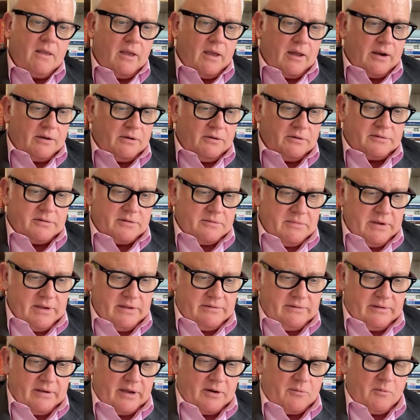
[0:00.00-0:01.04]
And I got to the
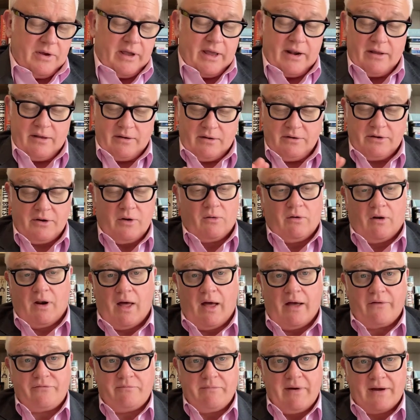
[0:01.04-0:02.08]
meeting and we had a good old
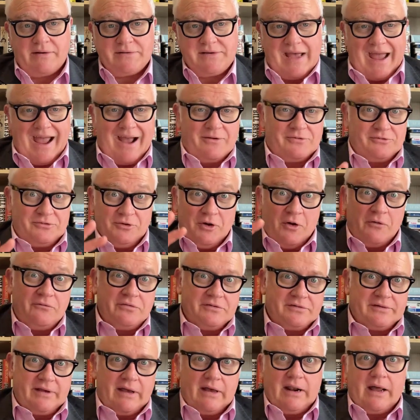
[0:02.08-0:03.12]
laugh about it. House not for
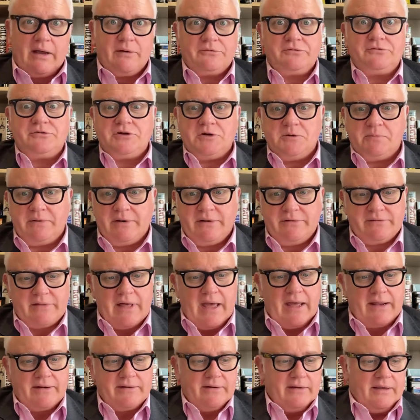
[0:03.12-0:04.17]
sale. How stupid is
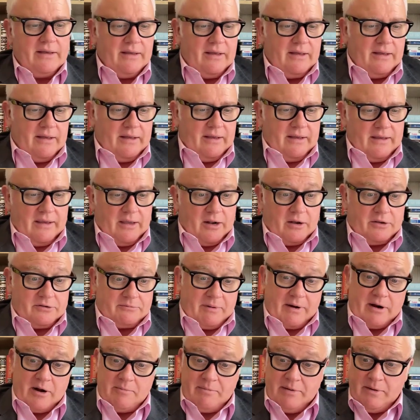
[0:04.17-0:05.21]
that? You know, because
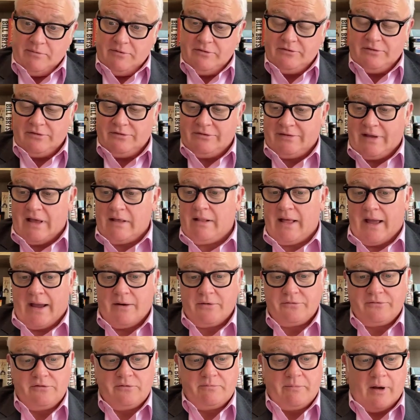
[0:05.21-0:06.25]
apparently people used to sell
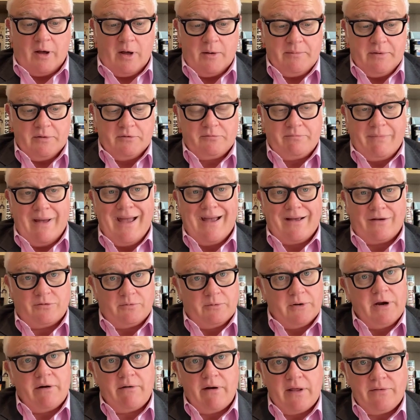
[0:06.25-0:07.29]
houses behind people's backs
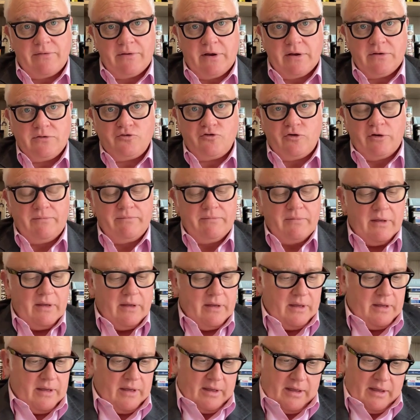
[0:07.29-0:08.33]
when they were out of the country.
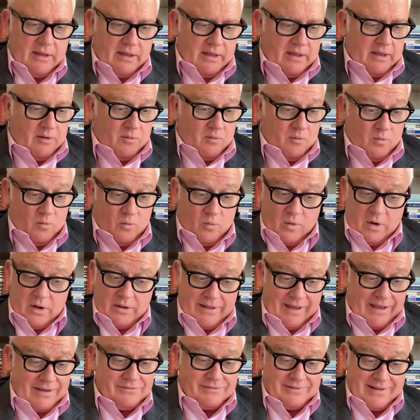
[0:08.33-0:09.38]
Well,
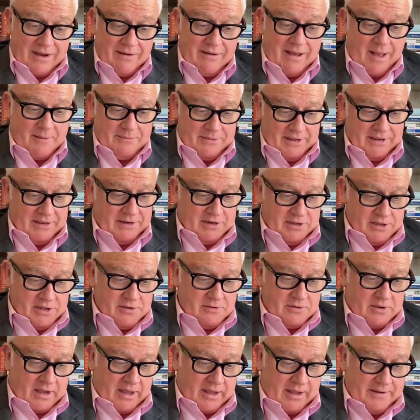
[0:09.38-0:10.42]
that is now happening in
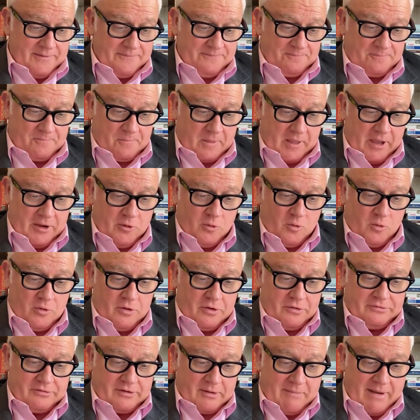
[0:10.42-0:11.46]
the UK. In
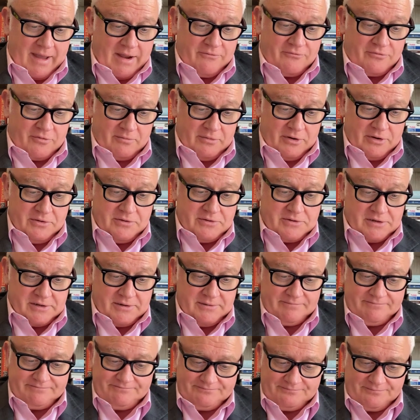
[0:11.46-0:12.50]
August, a man from
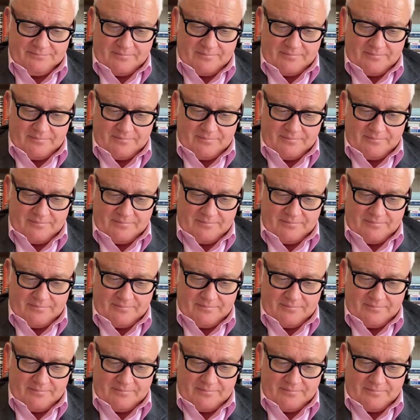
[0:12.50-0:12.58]
Luton